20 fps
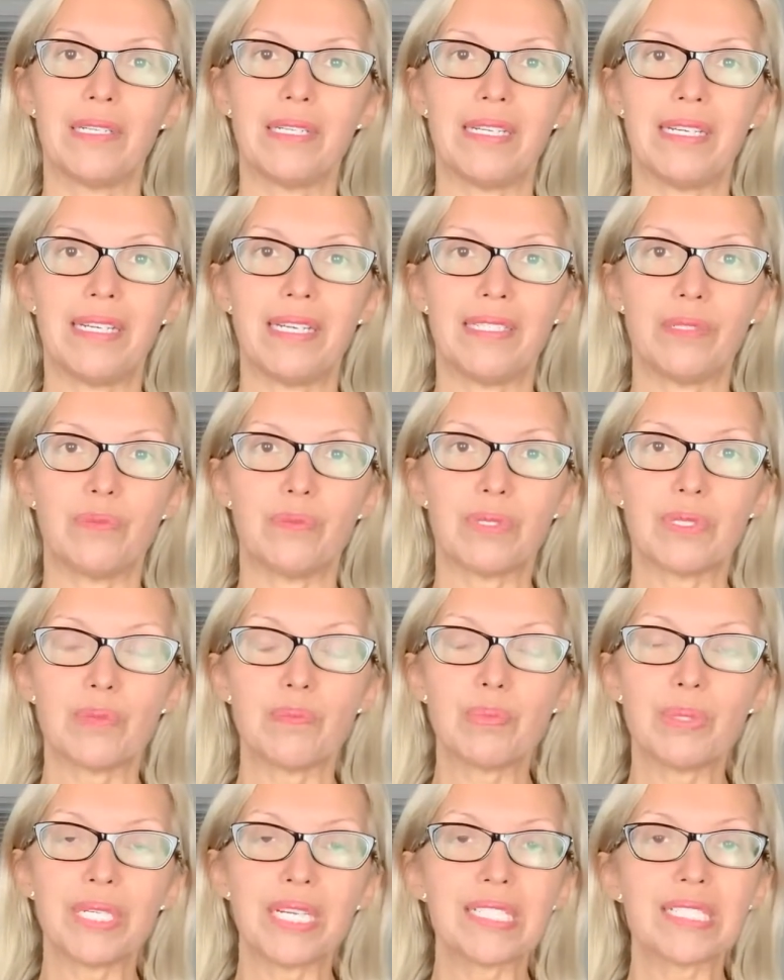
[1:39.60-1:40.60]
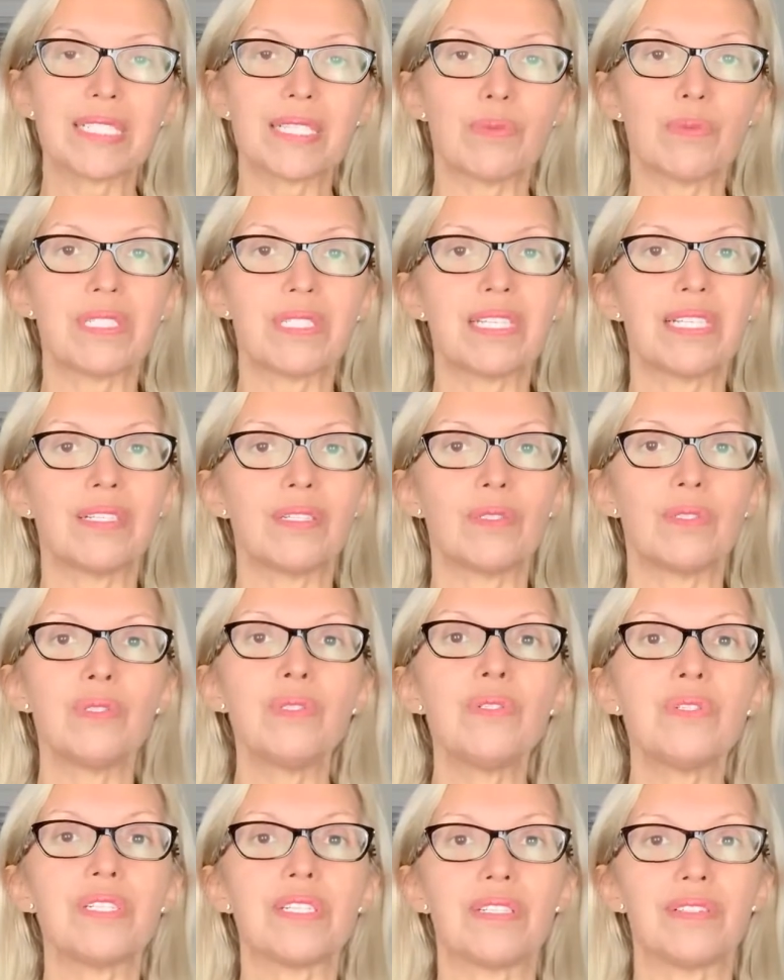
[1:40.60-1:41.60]
And it was a place that was
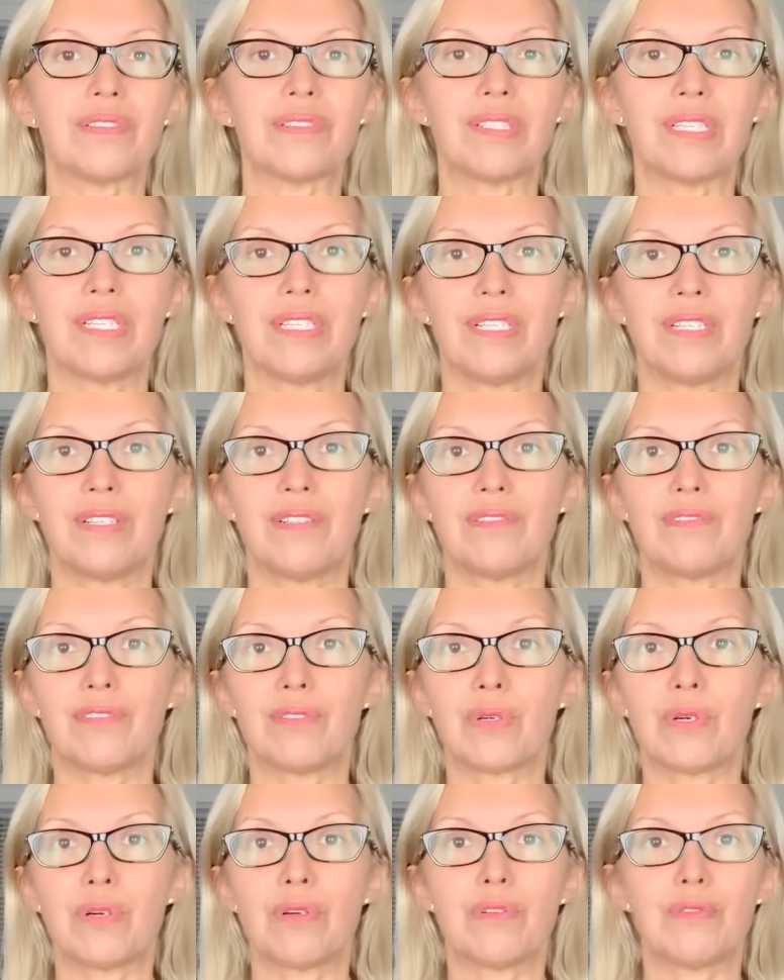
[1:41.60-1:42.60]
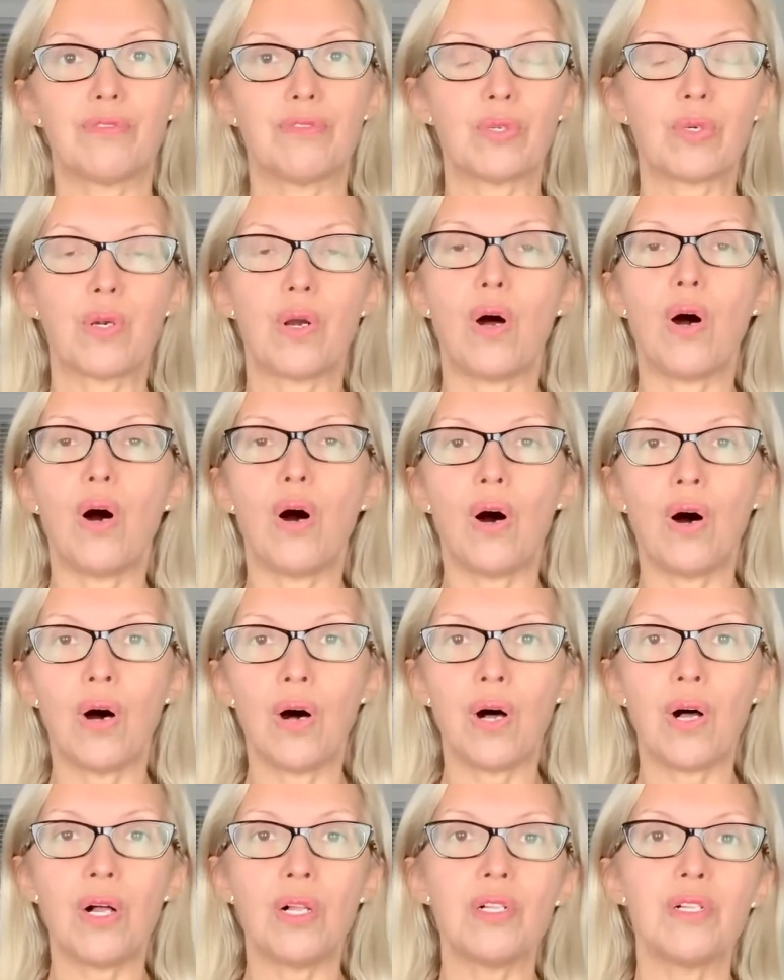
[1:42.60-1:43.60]
inclusive for
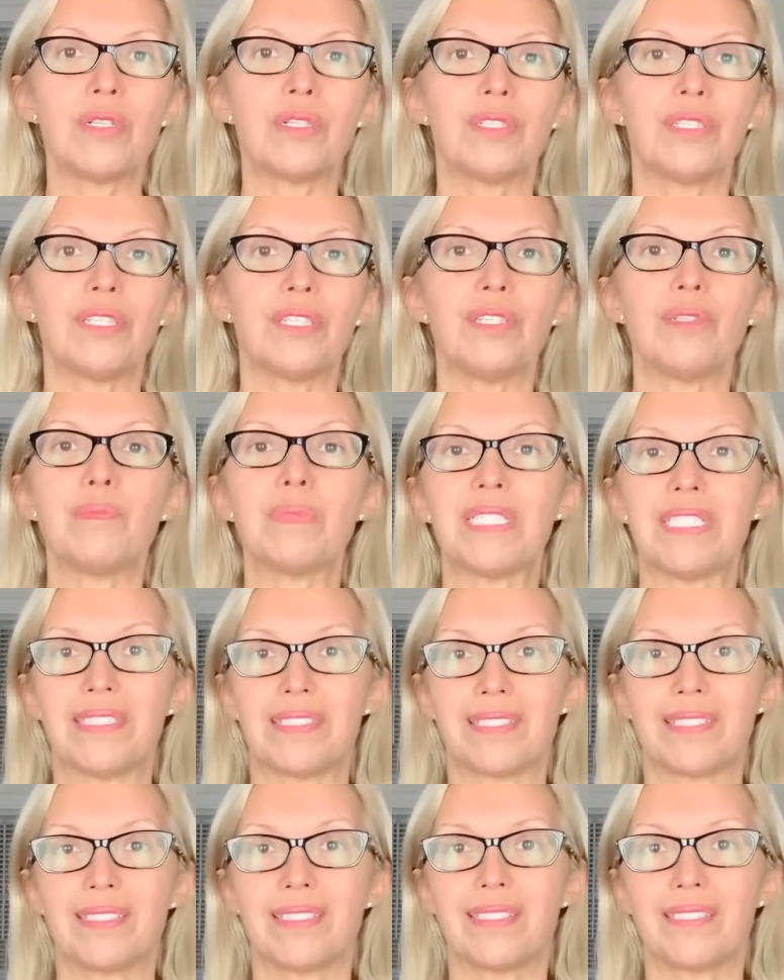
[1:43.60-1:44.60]
all humans,